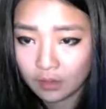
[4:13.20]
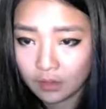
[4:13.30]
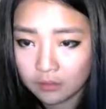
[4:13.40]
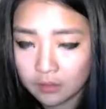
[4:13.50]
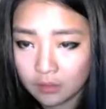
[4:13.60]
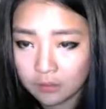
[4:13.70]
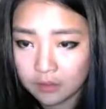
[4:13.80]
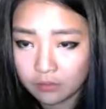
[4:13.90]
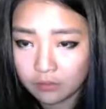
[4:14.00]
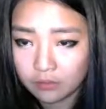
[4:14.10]
and tell me
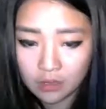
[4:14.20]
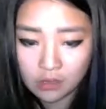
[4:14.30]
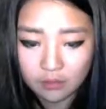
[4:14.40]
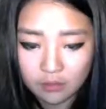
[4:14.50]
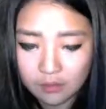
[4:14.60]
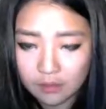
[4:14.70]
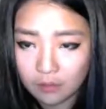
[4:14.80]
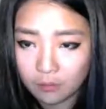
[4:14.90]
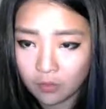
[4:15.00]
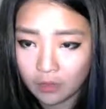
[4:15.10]
it's 3.
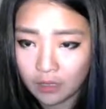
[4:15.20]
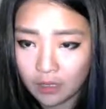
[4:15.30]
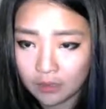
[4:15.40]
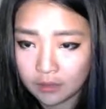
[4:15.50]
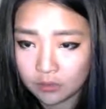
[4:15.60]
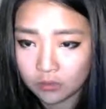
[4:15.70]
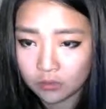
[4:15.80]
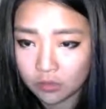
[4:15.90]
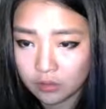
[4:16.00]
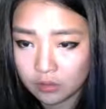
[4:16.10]
Same way, I can
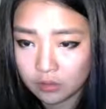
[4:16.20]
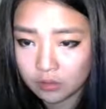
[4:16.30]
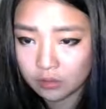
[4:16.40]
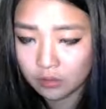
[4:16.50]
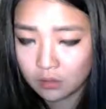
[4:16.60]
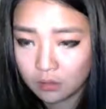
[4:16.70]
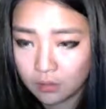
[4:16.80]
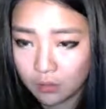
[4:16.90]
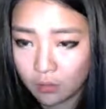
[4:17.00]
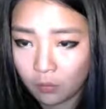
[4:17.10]
just
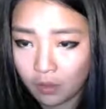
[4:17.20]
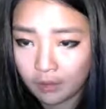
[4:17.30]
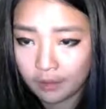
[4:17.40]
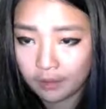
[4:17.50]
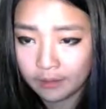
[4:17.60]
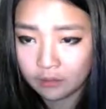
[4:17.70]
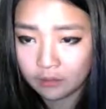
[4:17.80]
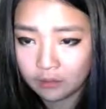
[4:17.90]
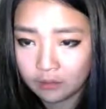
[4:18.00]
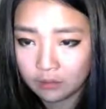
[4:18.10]
put y,
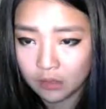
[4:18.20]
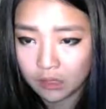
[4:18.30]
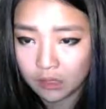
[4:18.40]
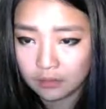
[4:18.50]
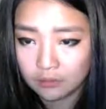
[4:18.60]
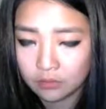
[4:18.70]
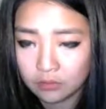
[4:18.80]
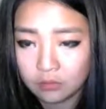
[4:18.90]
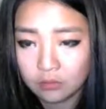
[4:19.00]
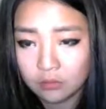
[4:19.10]

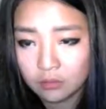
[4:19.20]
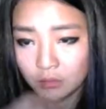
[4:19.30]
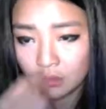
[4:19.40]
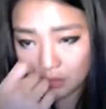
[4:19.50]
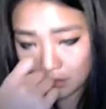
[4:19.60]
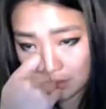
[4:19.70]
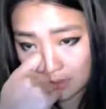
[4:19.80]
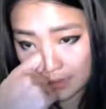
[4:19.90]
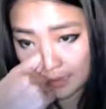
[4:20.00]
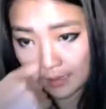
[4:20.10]
enter,
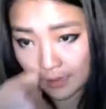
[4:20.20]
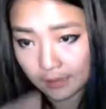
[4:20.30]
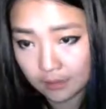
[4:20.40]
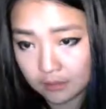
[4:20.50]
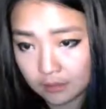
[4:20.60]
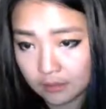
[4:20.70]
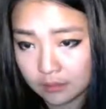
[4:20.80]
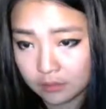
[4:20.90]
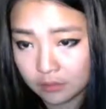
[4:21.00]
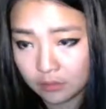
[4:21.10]
and it
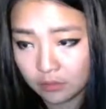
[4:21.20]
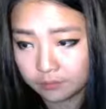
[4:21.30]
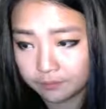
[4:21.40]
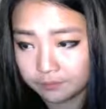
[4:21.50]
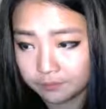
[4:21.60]
is 2.